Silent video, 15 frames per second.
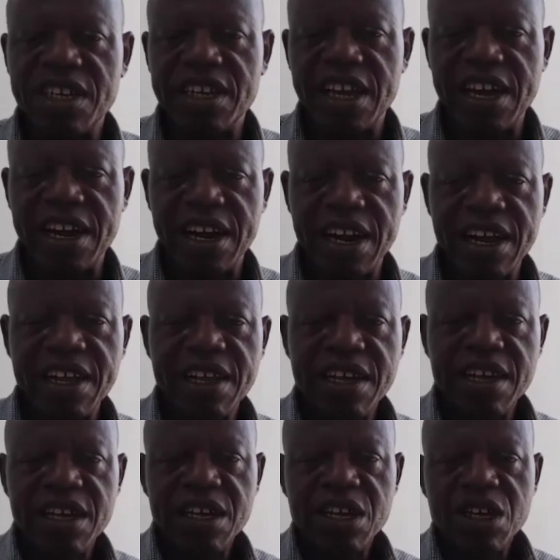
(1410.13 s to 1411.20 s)
naira.
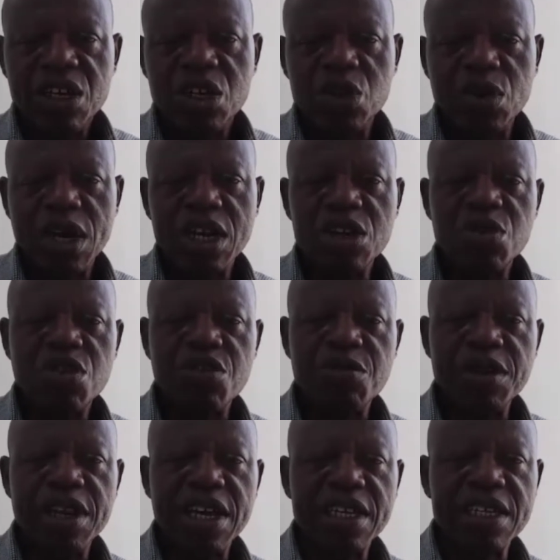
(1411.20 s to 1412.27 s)
You agree with
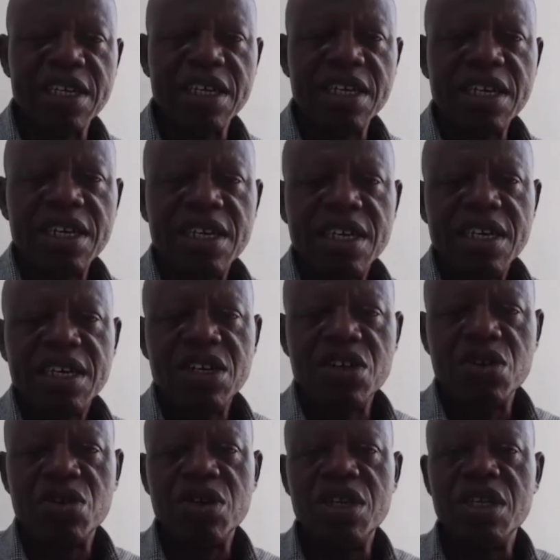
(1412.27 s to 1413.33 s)
me that the
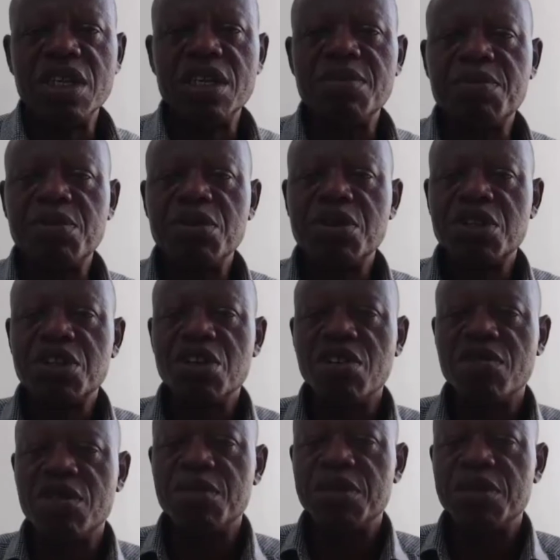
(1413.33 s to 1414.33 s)
posting of